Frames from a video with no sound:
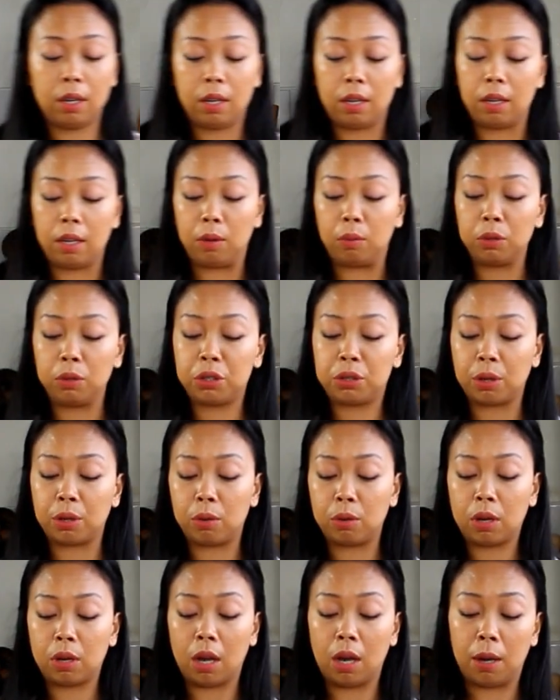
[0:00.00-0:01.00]
It will
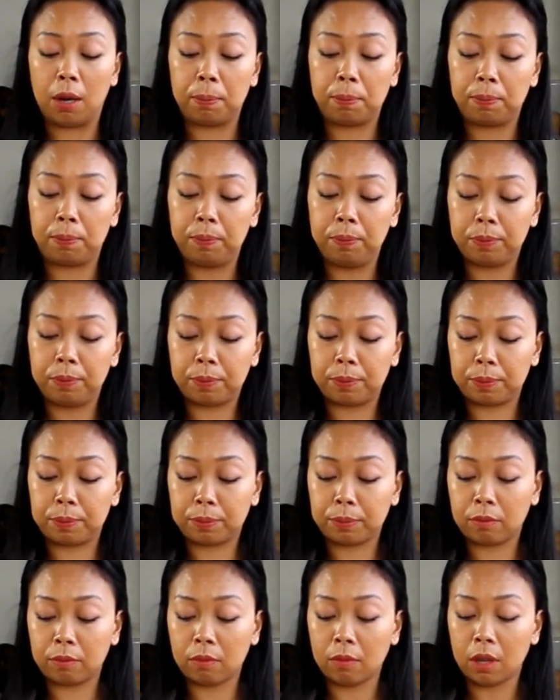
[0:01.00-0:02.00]
soak up
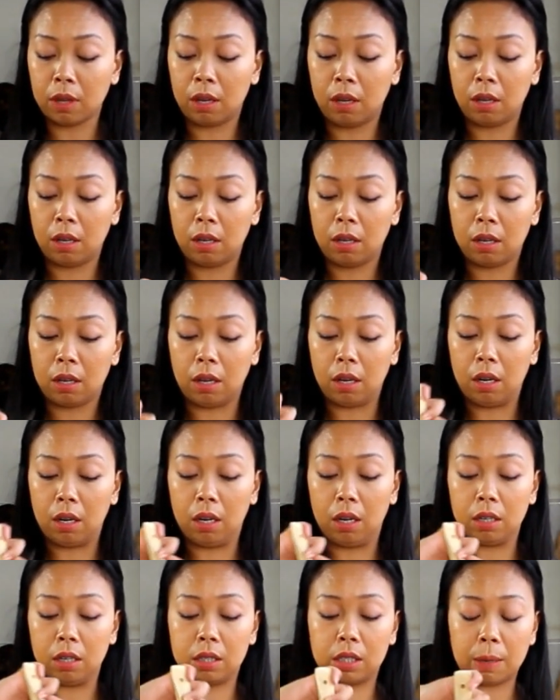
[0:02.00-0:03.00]

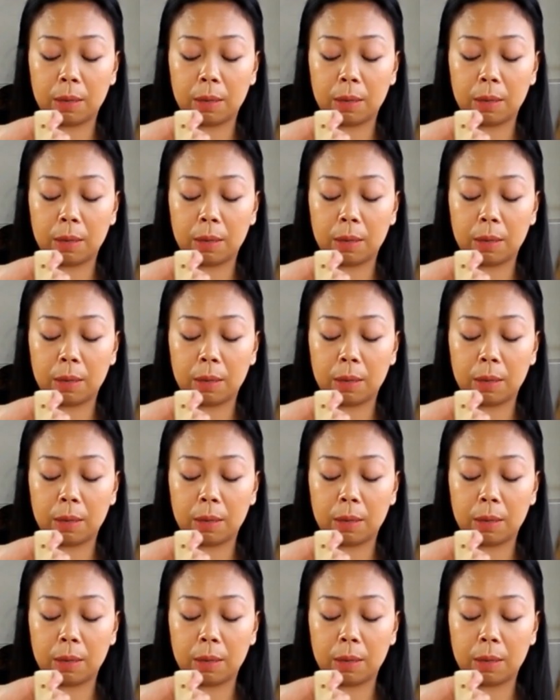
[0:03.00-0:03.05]
a